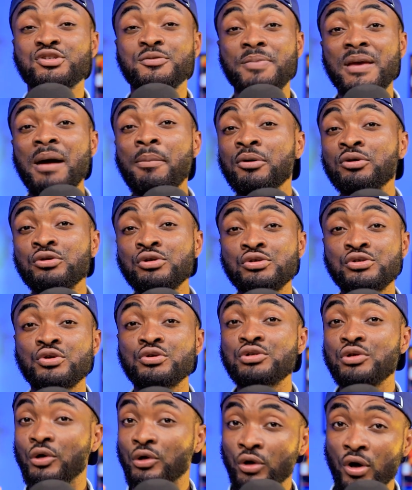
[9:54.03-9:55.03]
To be able to
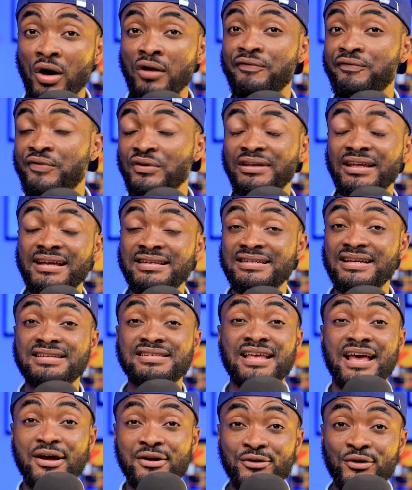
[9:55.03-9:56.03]
shoot log
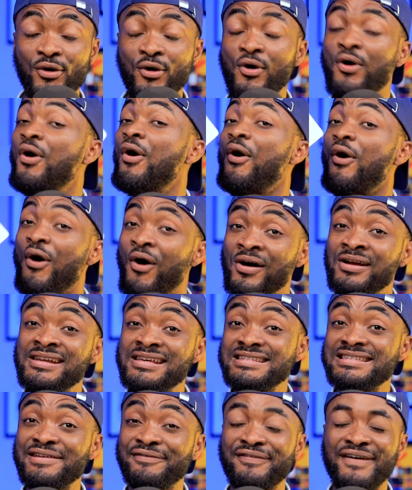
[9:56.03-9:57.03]
footages though on
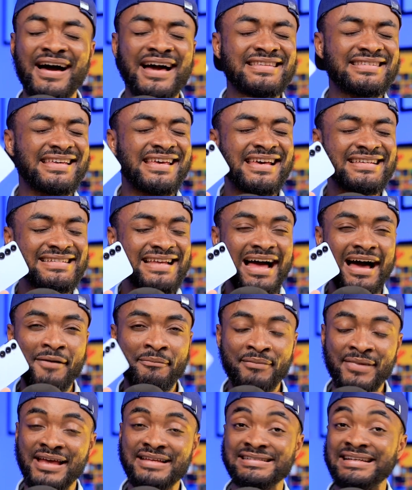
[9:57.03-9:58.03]
this device is
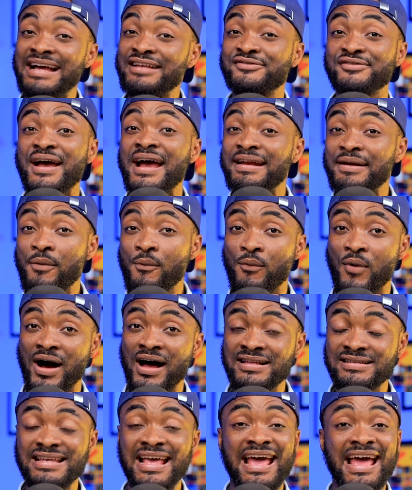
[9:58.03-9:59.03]
amazing. I tried it
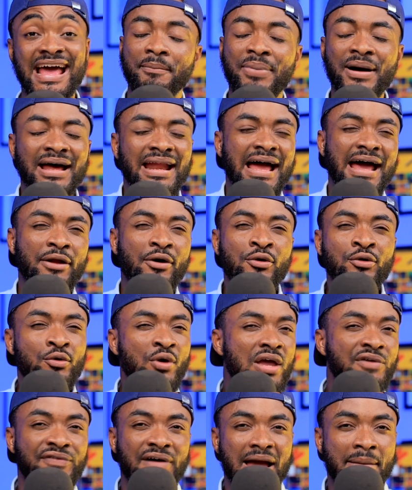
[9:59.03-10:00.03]
once, but I don't
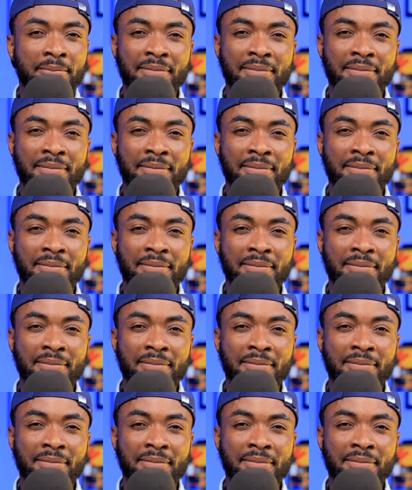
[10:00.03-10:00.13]
know if I